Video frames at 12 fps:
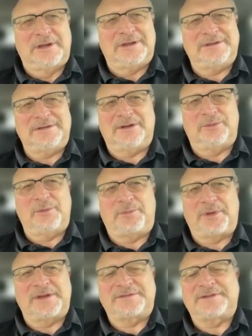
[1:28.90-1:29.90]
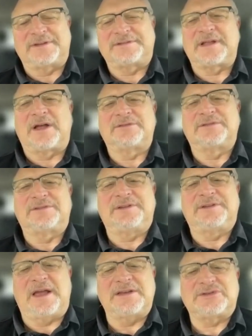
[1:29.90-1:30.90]
uh, you know, we played a 6,000
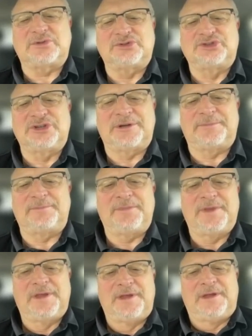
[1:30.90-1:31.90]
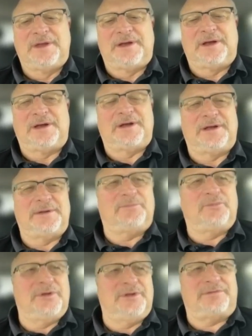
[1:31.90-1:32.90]
seat high school gym uh,
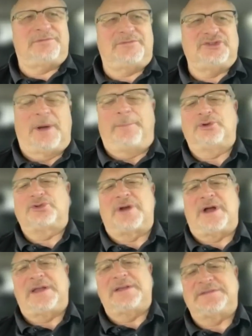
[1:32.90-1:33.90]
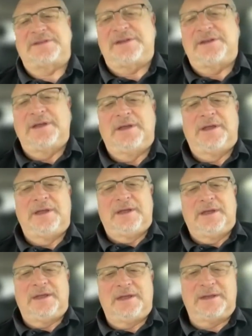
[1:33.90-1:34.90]
with jumbotrons and
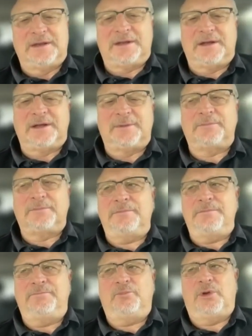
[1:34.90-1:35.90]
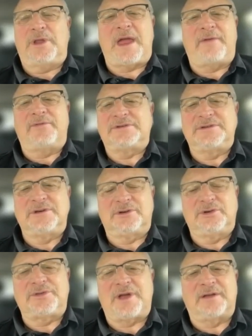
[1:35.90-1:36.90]
and um, we'll average near
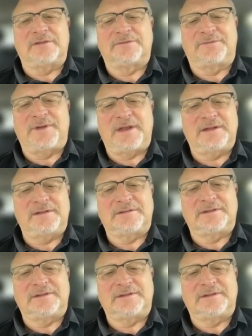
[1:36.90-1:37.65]
2,000 fans.